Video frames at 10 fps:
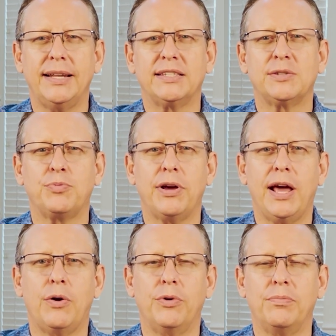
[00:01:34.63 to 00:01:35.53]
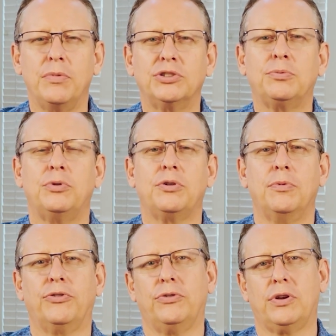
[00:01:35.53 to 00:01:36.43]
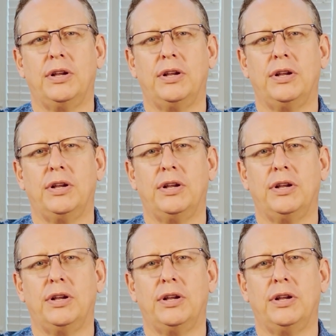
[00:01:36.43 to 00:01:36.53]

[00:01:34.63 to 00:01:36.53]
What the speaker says: and it's spread out with multiple commercial